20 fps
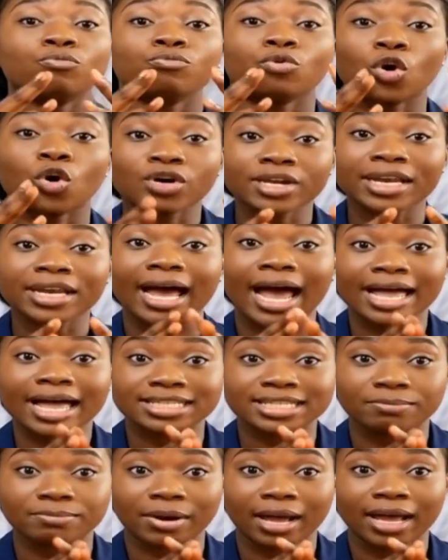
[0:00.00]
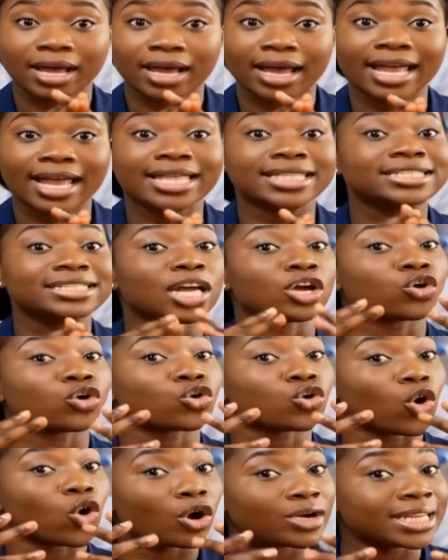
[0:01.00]
Bronchial asthma is a
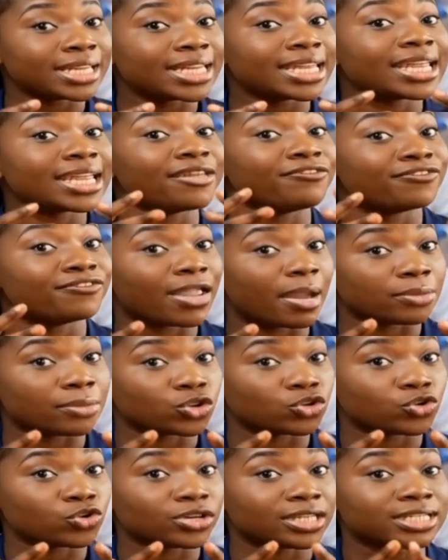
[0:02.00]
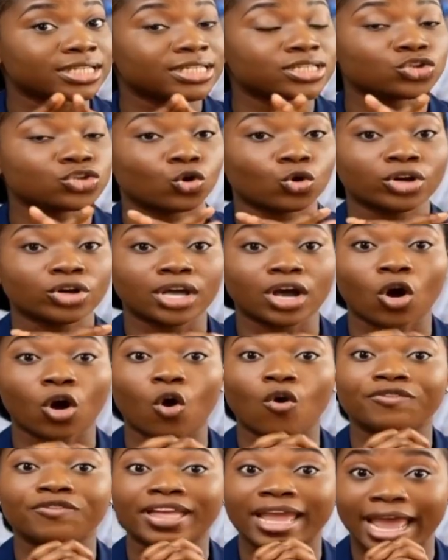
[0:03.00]
chronic inflammatory disorder
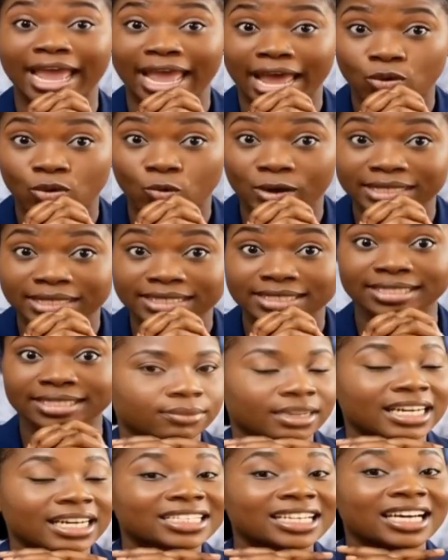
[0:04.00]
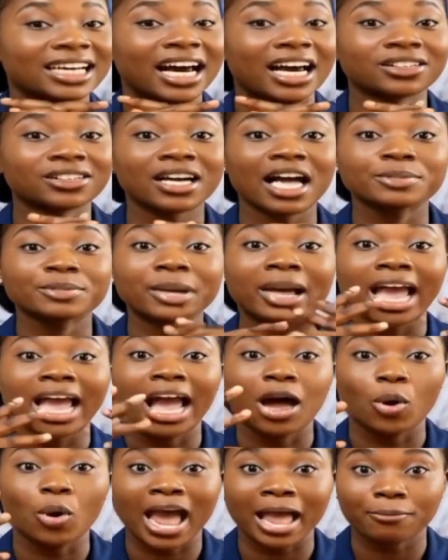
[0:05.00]
of the airways. It is characterized by
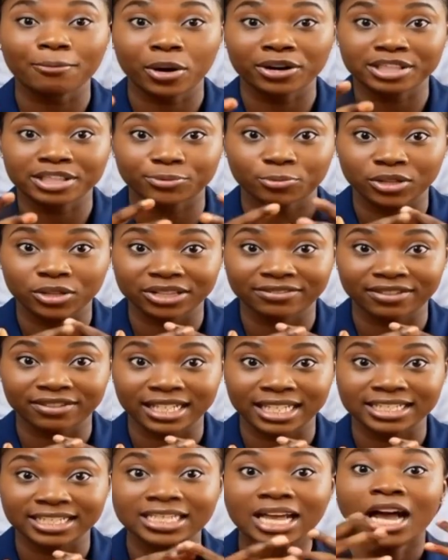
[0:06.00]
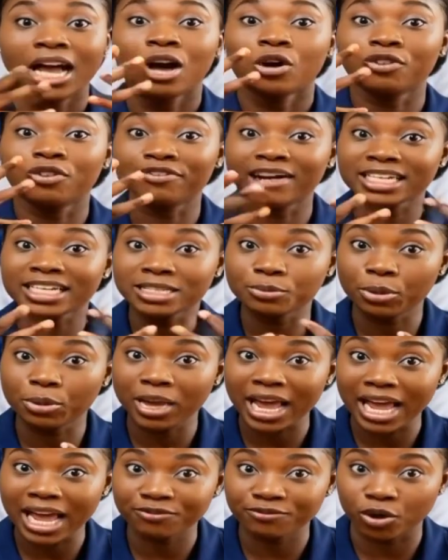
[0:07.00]
airway hyperresponsiveness, reversible
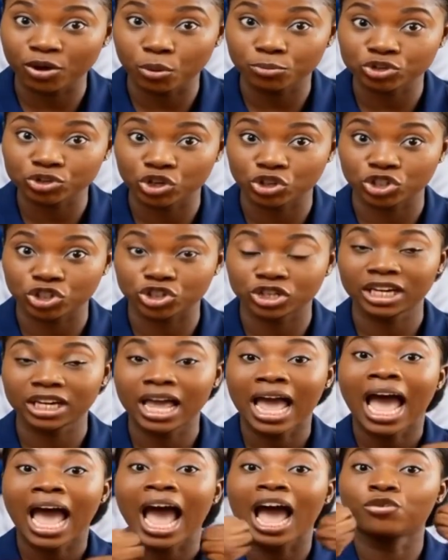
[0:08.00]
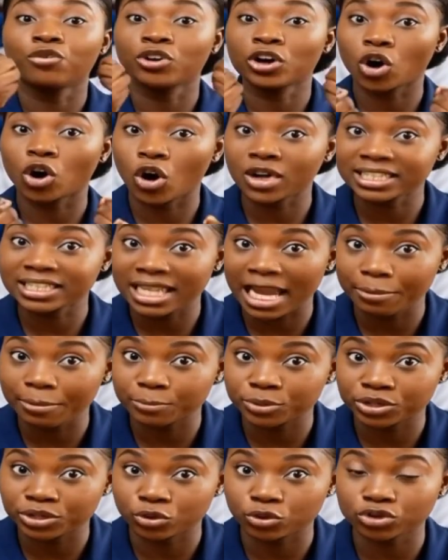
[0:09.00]
airflow obstruction, and recurrent
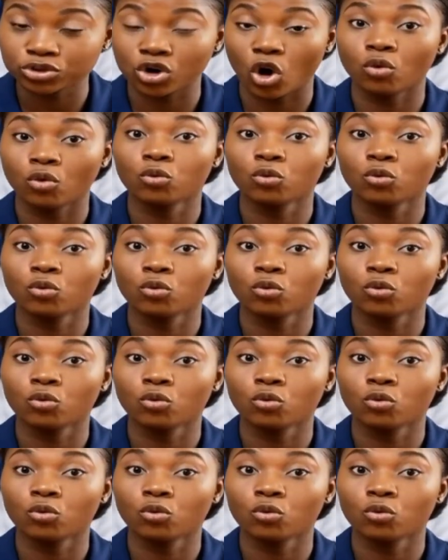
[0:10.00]
episodes of